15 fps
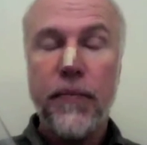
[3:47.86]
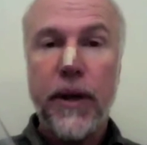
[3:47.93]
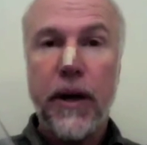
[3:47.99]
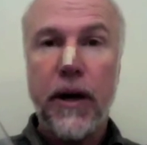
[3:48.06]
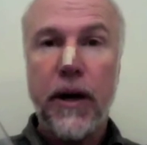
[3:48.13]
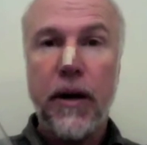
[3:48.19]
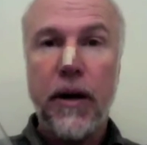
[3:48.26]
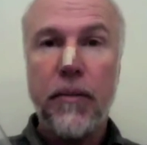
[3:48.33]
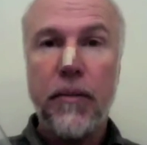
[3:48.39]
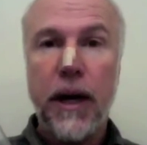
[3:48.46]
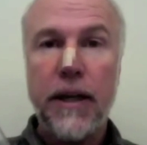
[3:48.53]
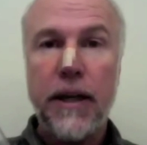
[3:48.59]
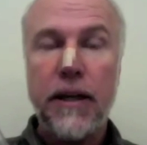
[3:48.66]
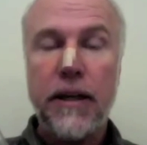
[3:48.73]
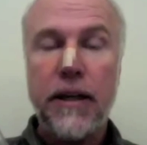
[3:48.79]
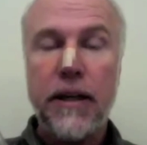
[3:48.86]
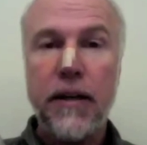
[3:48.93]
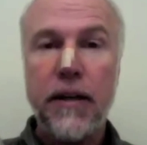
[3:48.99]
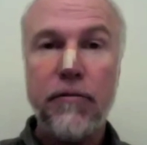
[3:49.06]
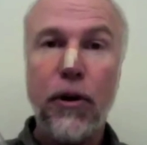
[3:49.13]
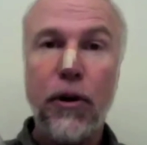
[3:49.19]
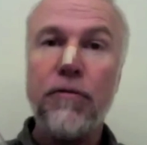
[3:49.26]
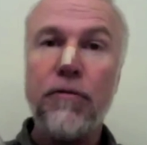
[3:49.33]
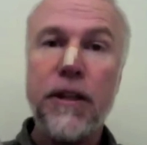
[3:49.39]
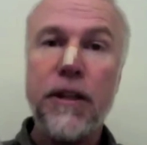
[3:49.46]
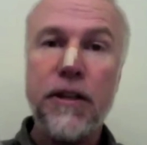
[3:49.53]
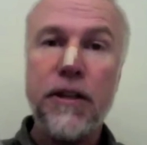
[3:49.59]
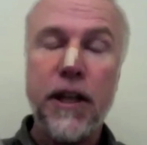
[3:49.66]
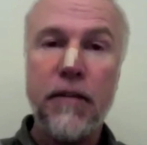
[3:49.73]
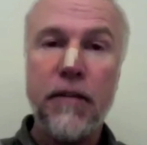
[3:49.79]
Um, I can get involved in the
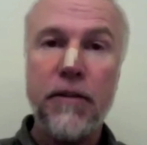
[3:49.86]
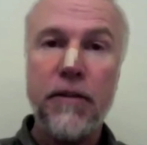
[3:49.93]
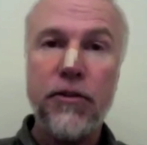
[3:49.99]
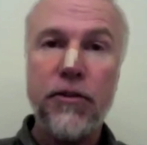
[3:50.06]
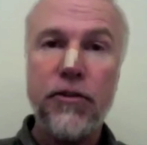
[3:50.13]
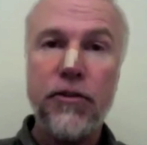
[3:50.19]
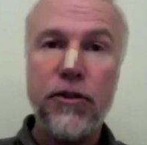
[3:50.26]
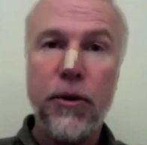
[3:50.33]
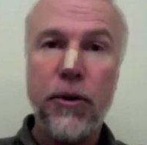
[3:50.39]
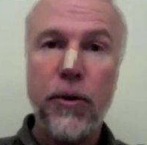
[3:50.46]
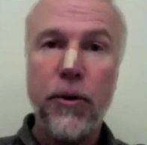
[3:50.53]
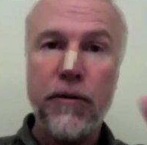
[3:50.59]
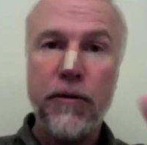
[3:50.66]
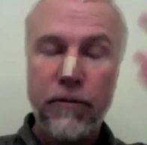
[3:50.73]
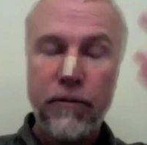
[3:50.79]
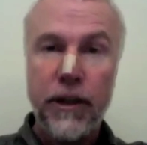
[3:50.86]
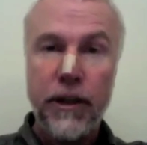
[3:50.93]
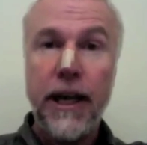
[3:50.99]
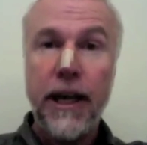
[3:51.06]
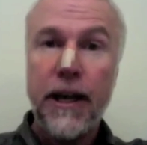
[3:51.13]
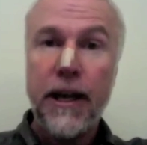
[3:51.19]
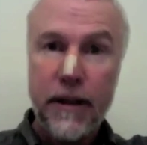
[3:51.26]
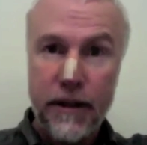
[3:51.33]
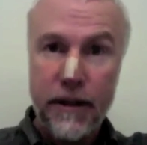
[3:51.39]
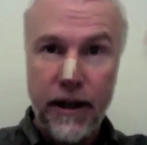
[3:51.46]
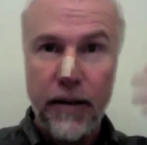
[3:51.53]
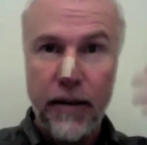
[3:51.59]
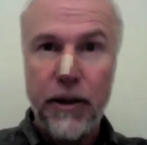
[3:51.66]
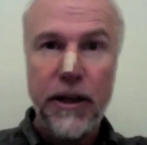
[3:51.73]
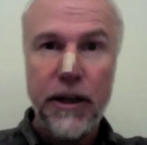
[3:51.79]
television show and forget that
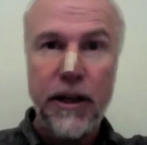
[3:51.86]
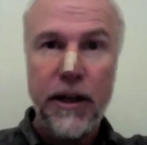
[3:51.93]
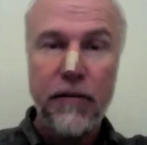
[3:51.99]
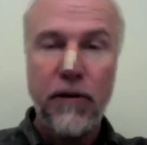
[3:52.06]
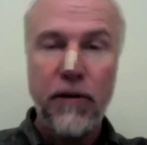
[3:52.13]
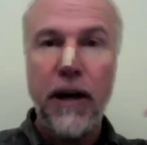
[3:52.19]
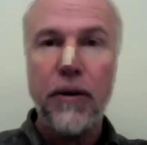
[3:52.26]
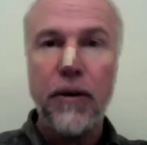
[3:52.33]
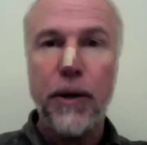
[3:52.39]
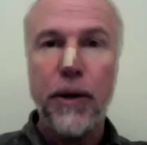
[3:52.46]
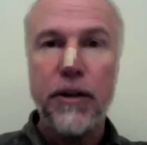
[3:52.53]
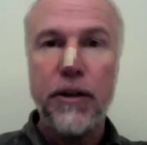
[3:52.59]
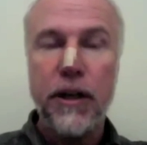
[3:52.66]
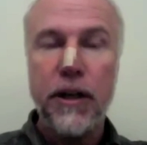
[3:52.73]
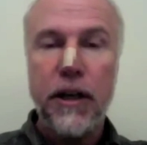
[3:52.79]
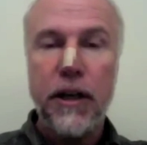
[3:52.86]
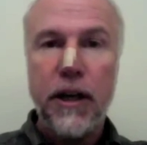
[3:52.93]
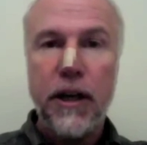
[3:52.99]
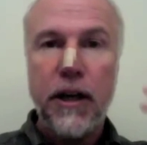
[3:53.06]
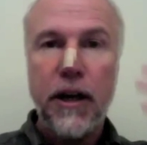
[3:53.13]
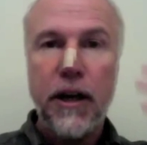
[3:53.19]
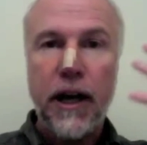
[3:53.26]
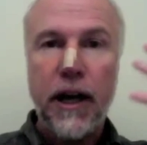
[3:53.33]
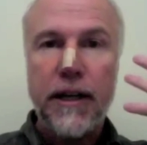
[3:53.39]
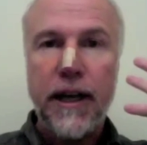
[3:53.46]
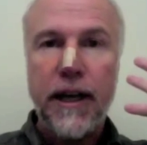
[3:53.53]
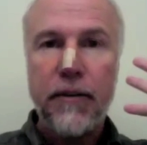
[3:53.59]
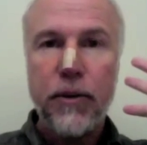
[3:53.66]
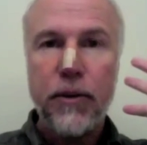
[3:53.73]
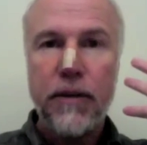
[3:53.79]
I'm in an environment. Uh, I
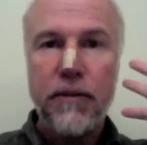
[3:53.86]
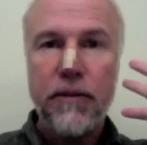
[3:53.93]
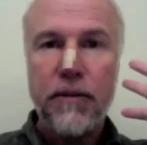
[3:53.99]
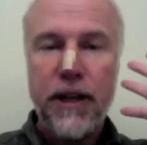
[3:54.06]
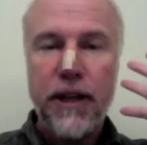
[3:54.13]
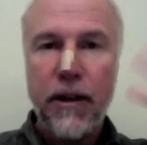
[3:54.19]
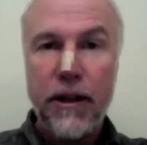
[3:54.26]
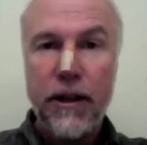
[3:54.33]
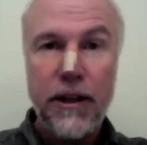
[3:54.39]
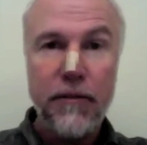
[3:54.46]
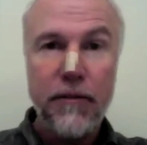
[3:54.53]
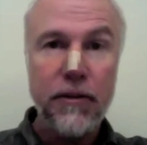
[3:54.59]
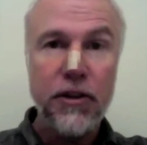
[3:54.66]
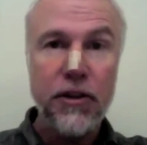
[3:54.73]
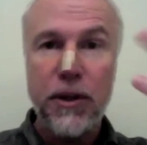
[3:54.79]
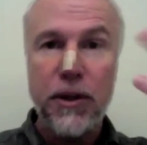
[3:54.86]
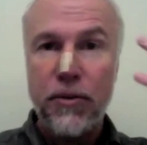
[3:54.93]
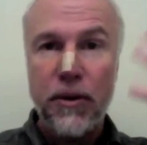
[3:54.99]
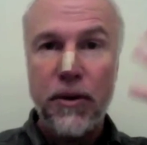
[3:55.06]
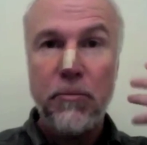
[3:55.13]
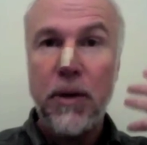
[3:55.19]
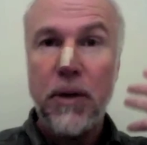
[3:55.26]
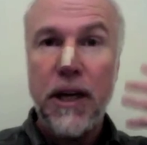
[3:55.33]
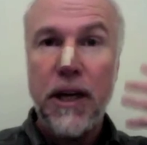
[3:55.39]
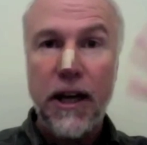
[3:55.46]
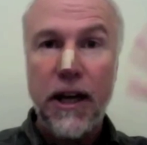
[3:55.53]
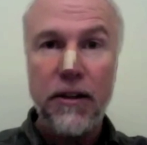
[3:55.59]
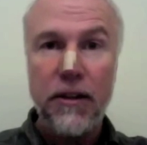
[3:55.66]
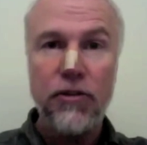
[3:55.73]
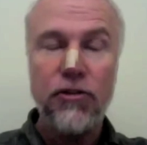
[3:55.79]
can't really even tell the difference between me
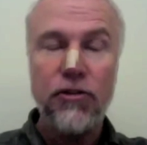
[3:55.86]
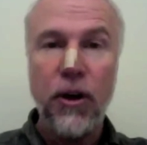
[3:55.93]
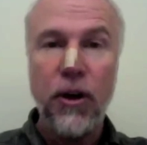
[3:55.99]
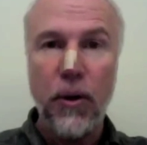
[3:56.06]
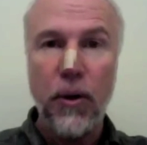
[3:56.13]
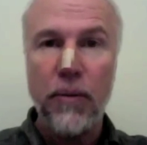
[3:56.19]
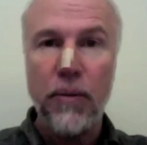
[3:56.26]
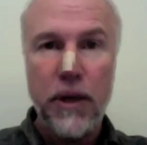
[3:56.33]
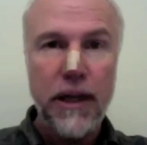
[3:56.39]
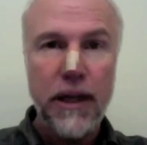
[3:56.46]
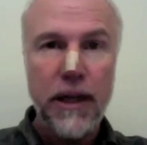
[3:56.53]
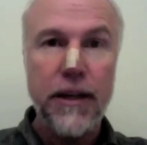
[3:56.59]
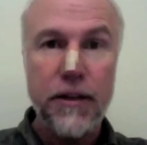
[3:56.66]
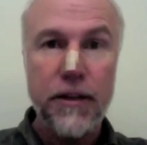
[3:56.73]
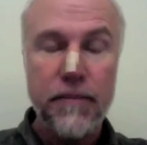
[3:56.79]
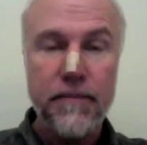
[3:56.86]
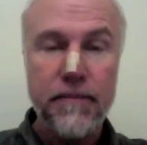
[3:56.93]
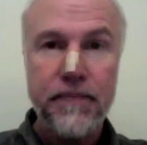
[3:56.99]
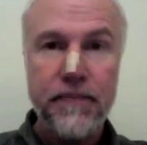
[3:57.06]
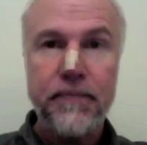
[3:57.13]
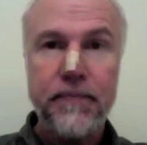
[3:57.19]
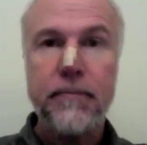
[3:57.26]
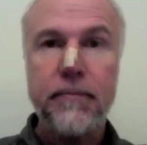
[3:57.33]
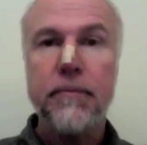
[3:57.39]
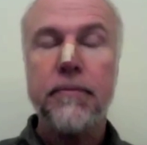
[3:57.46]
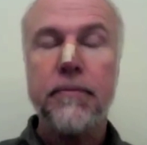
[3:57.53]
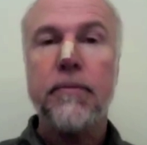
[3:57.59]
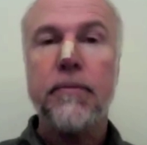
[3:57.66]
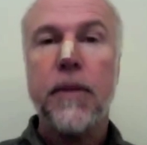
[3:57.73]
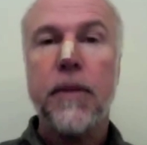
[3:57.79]
and the show. I'm in it.
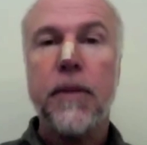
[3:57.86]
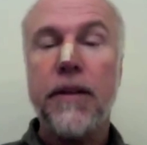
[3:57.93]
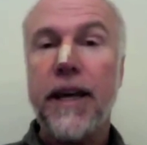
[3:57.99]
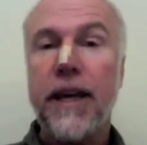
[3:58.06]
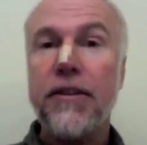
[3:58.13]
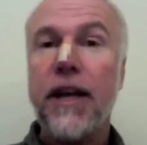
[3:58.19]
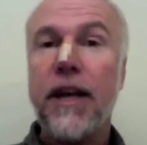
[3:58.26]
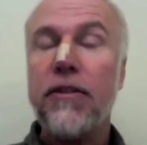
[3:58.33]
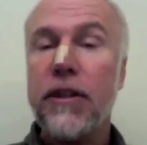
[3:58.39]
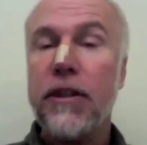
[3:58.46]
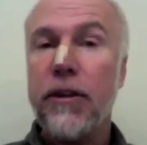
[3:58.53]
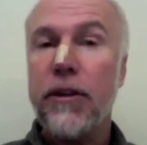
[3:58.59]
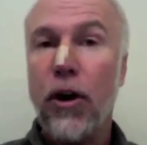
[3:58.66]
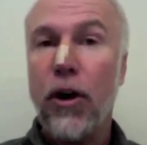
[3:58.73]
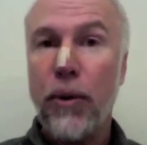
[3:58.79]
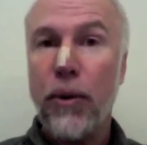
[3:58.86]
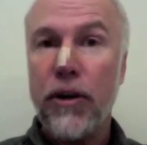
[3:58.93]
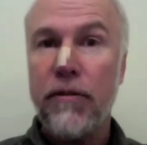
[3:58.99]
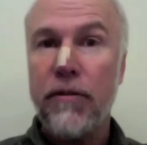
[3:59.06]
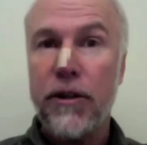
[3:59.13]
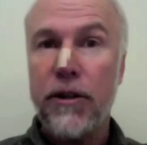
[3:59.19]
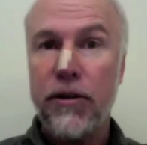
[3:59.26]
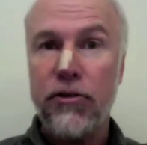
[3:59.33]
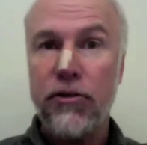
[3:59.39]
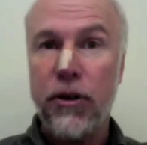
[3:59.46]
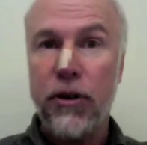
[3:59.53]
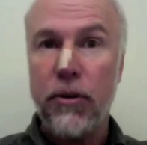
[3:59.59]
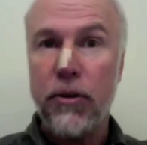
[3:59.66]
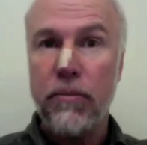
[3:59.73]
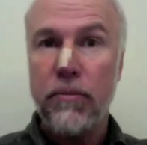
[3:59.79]
And that's actually the hallmark of a good show.